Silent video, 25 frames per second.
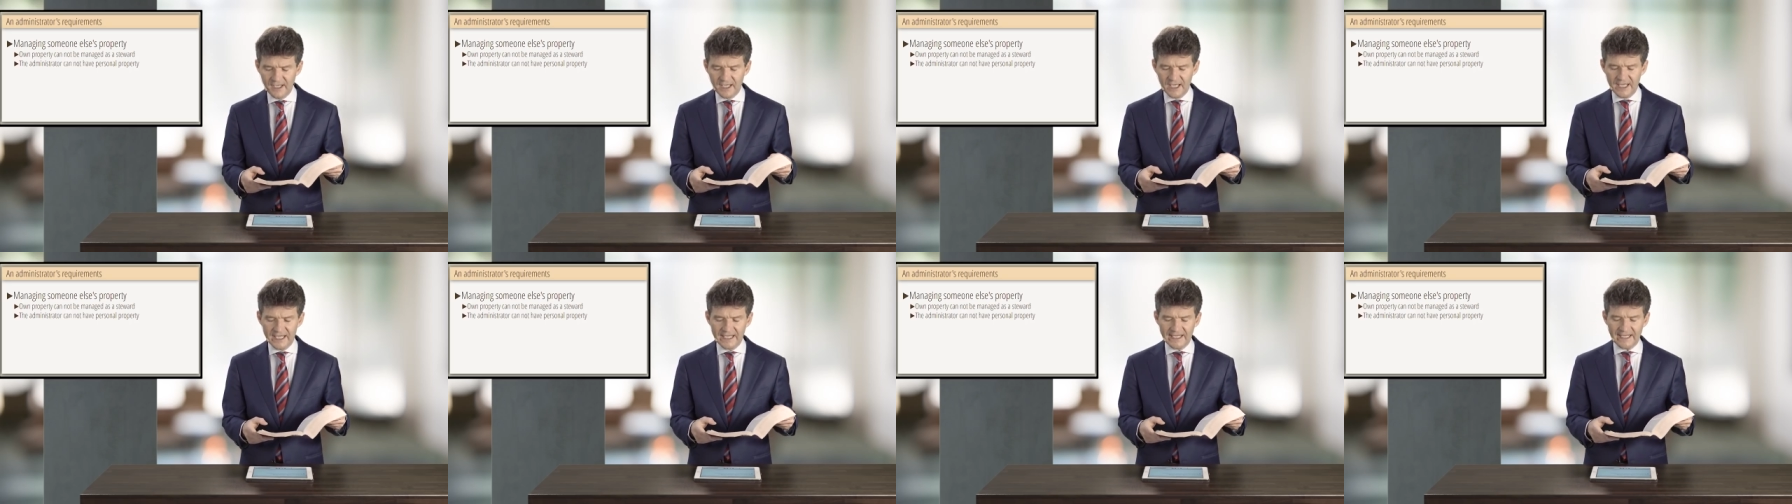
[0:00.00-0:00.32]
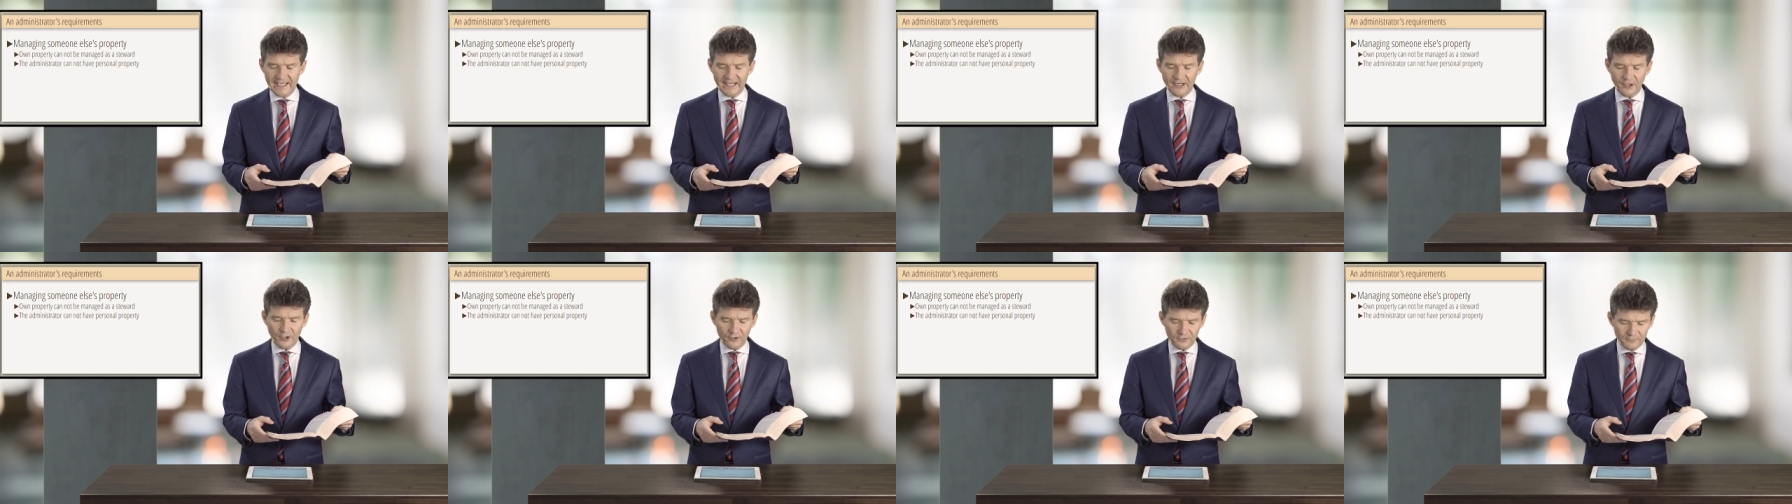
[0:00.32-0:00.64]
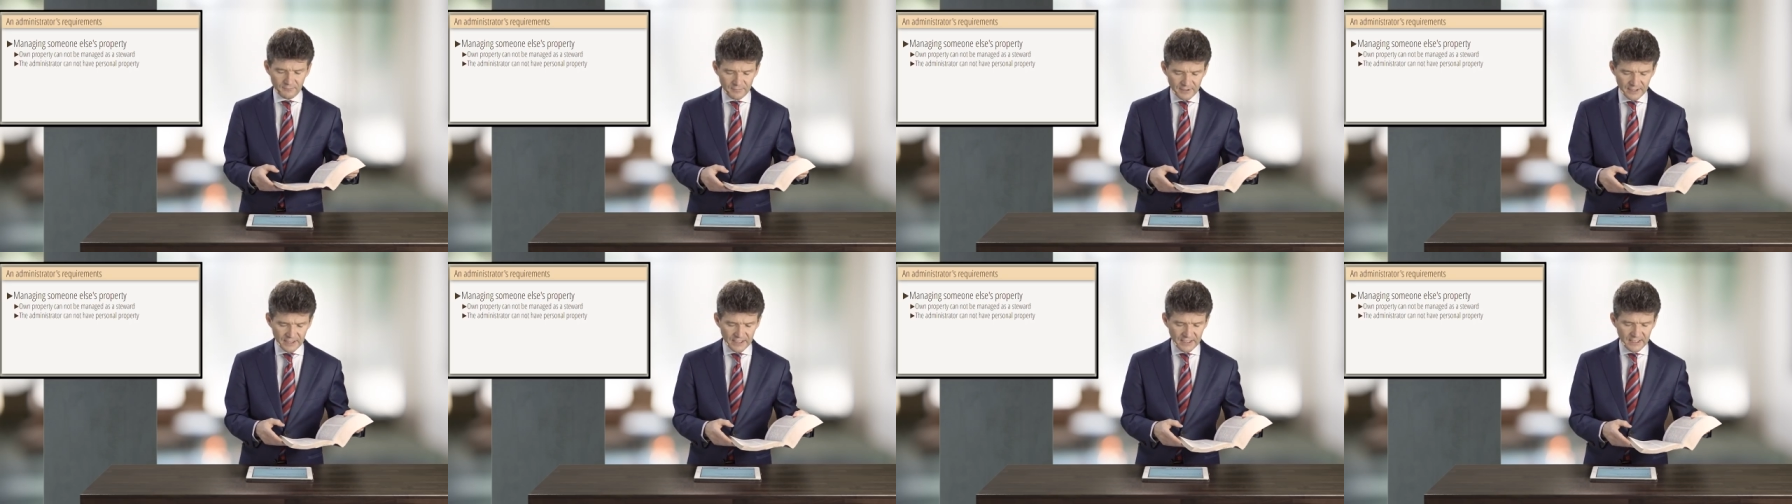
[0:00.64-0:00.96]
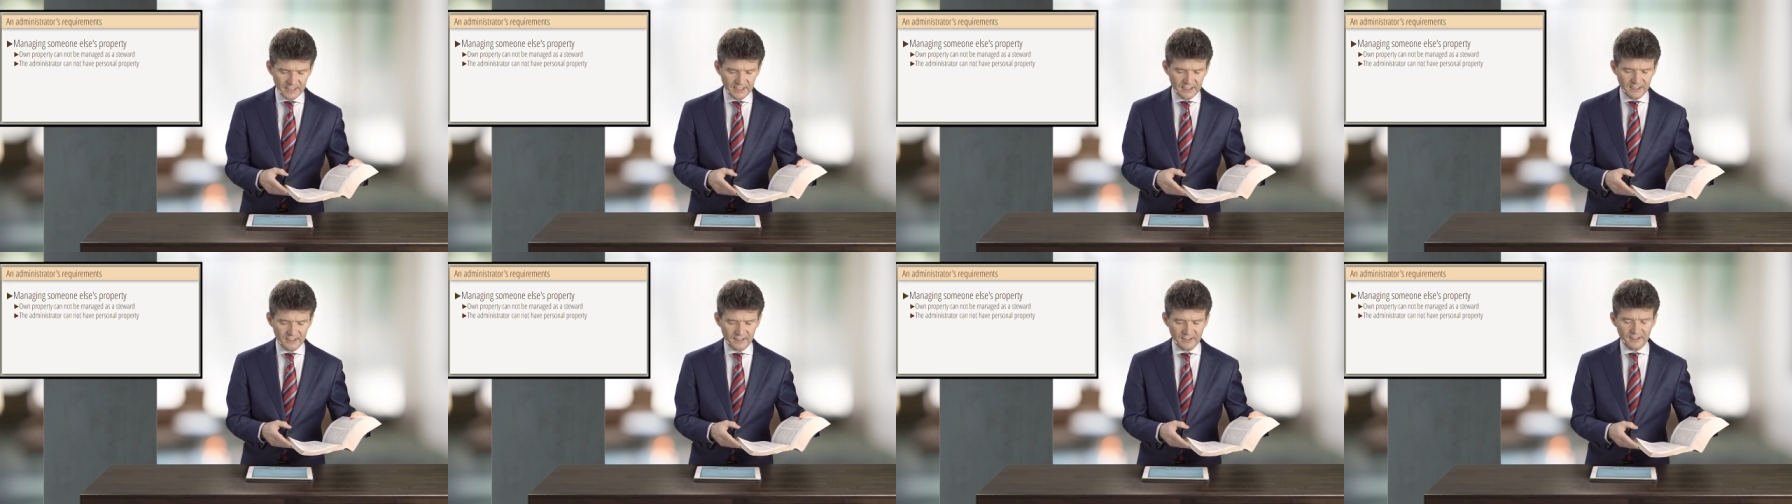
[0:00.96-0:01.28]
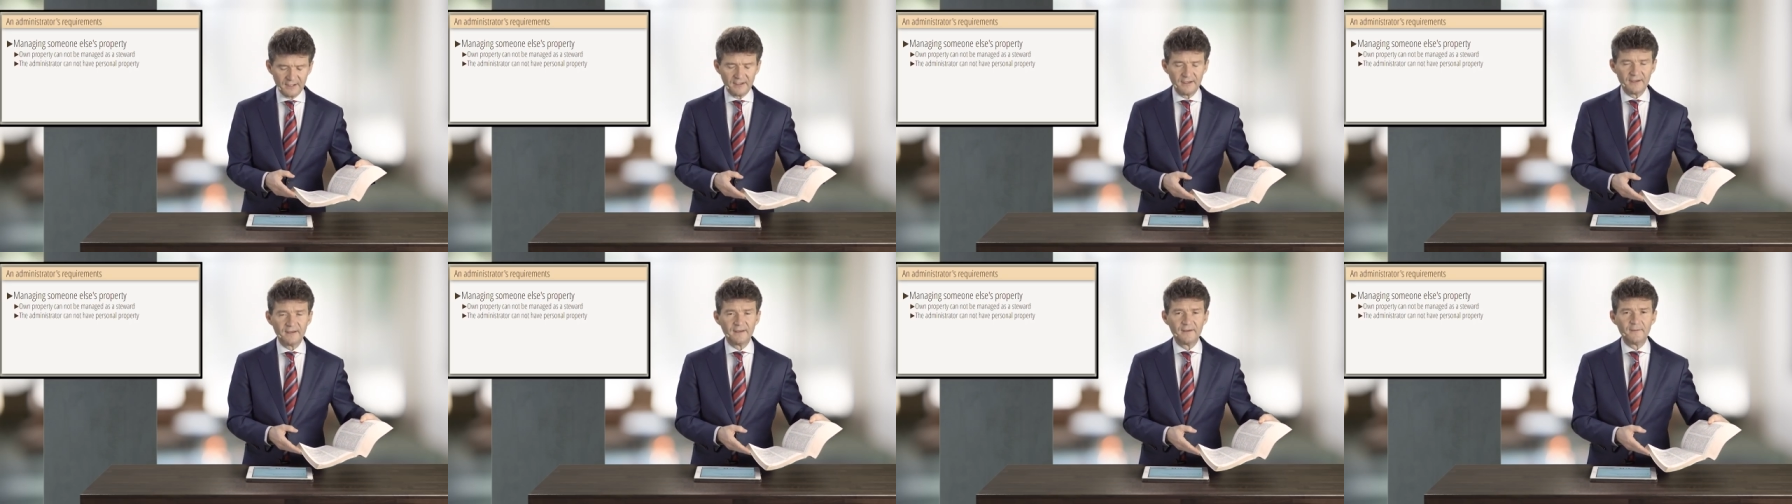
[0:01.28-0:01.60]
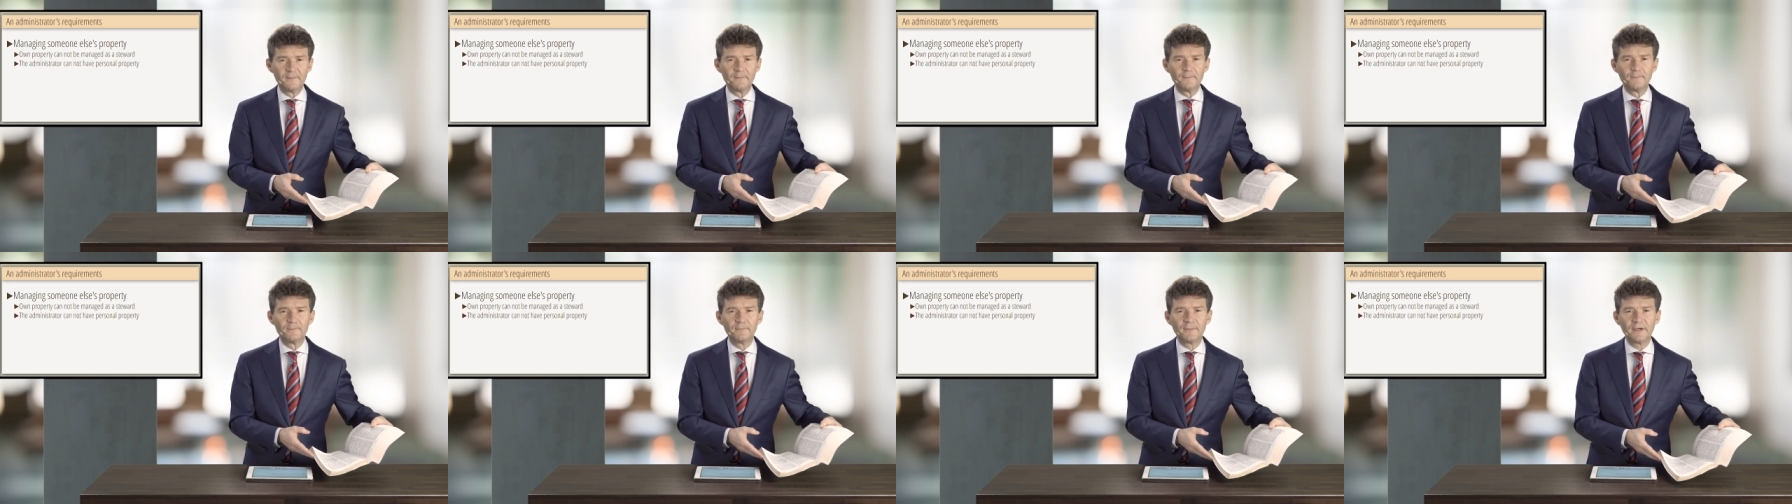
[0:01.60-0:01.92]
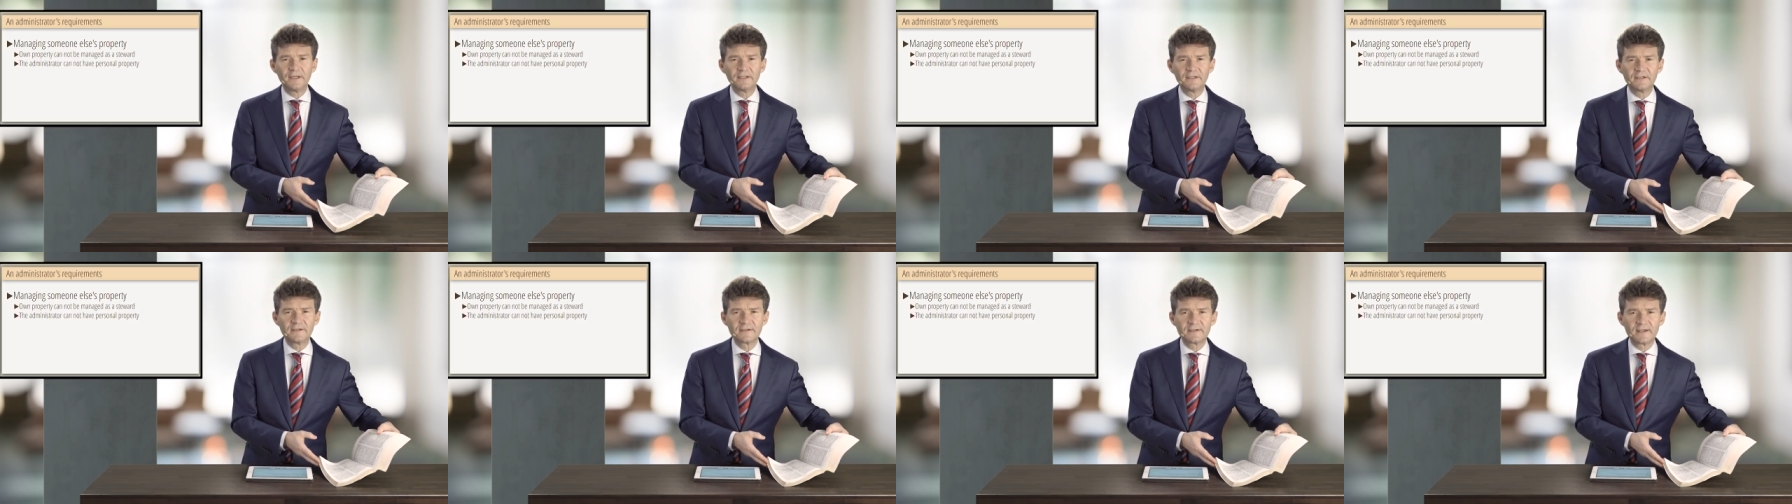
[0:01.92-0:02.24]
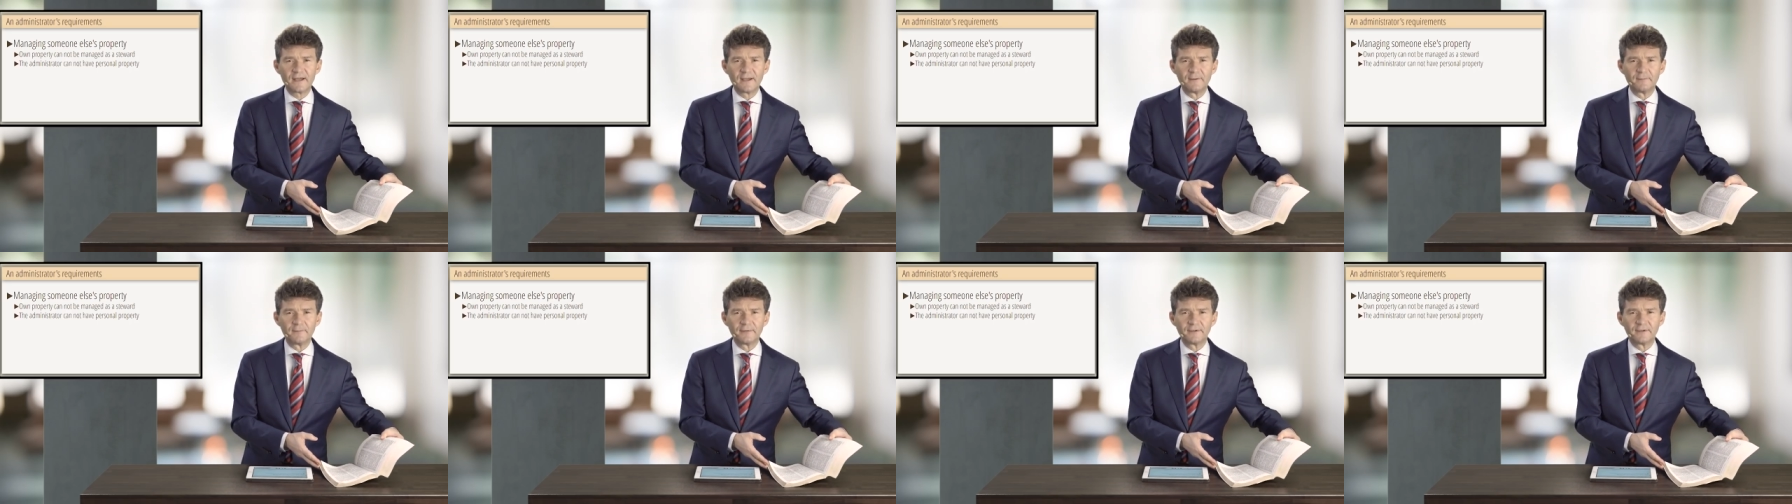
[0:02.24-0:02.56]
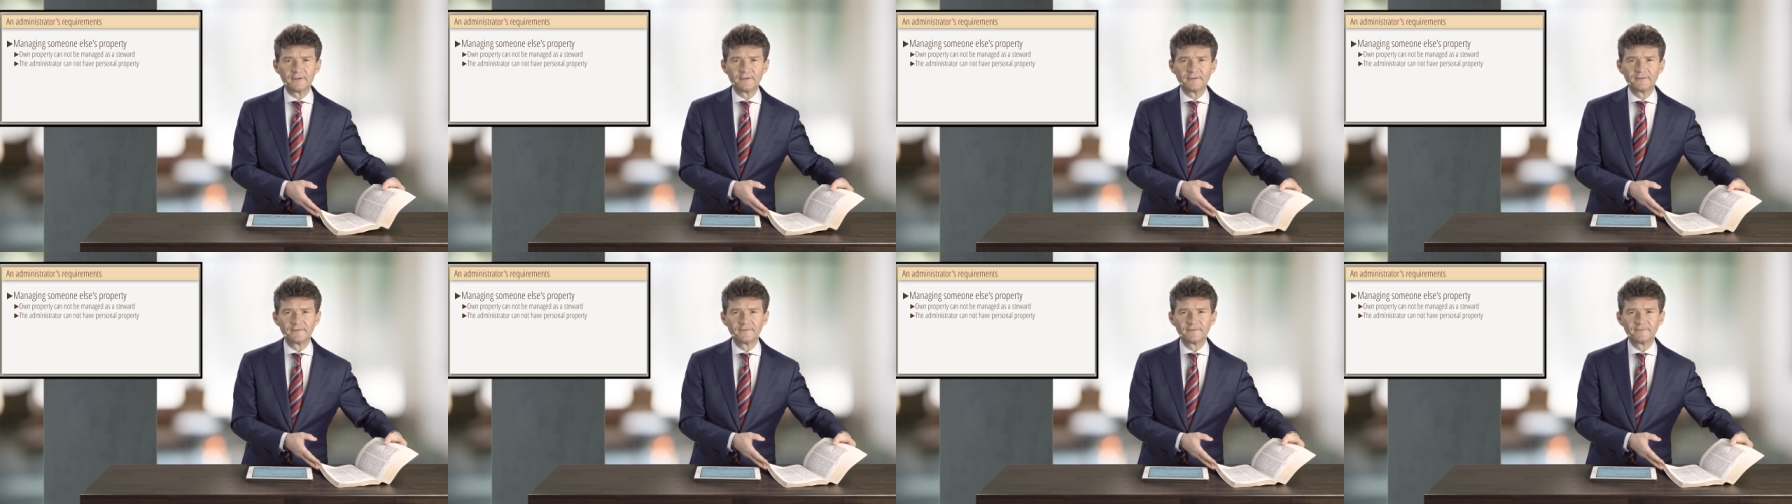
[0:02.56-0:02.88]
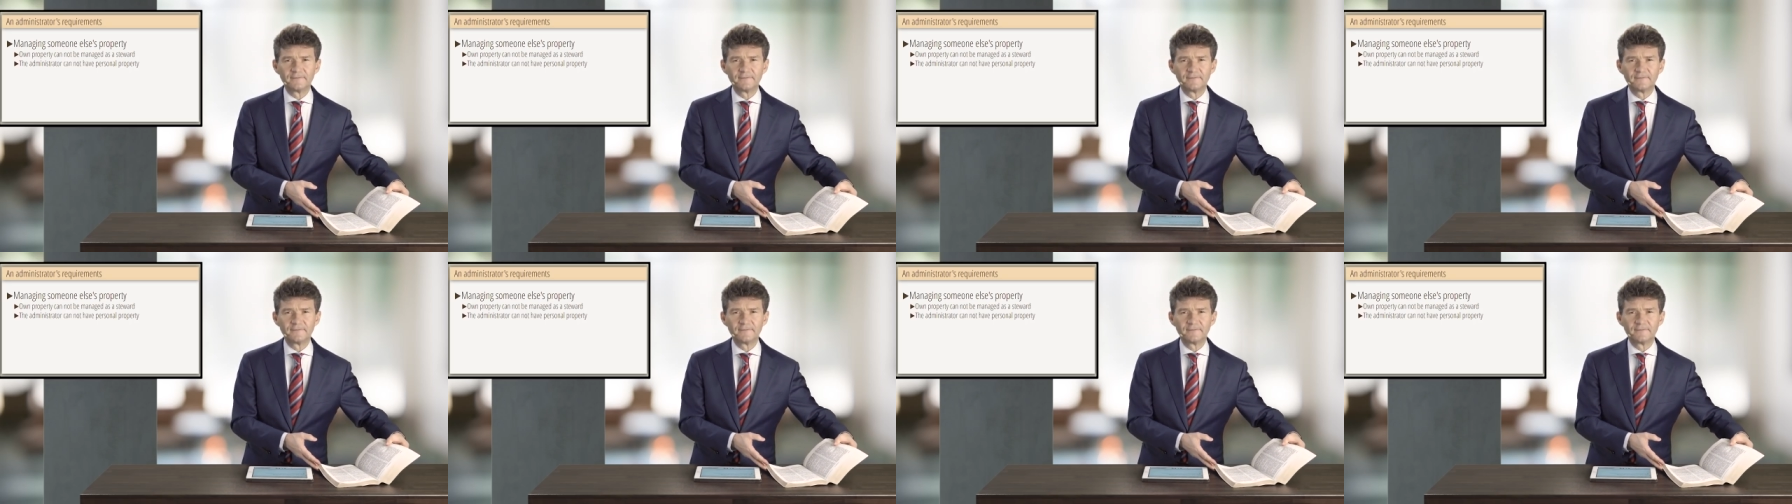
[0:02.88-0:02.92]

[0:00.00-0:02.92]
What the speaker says: he cannot be my disciple.